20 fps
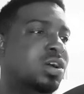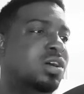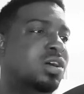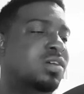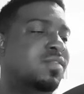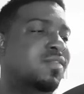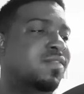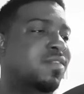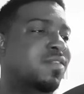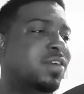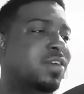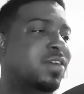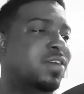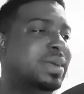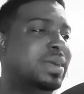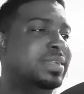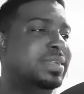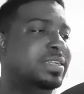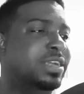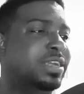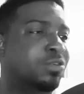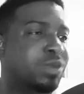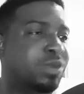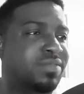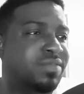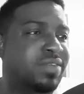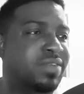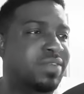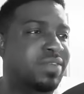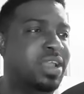from the
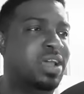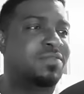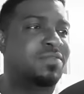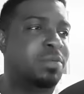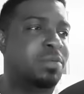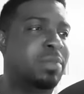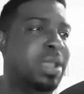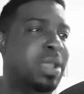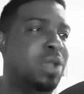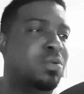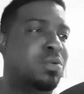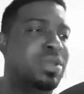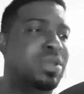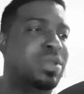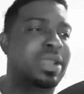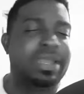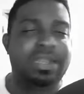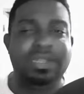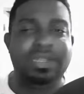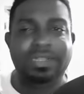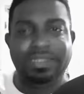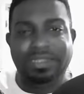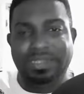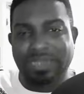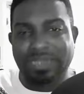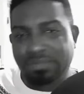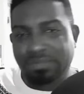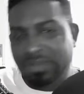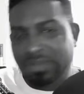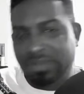graveyard, and from here we're gonna get a
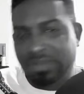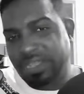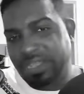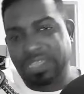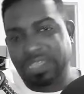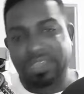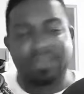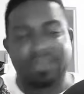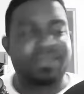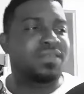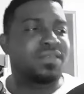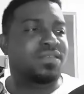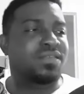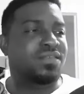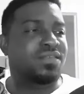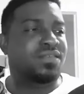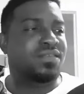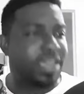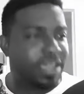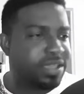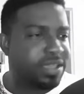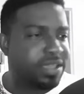double effect.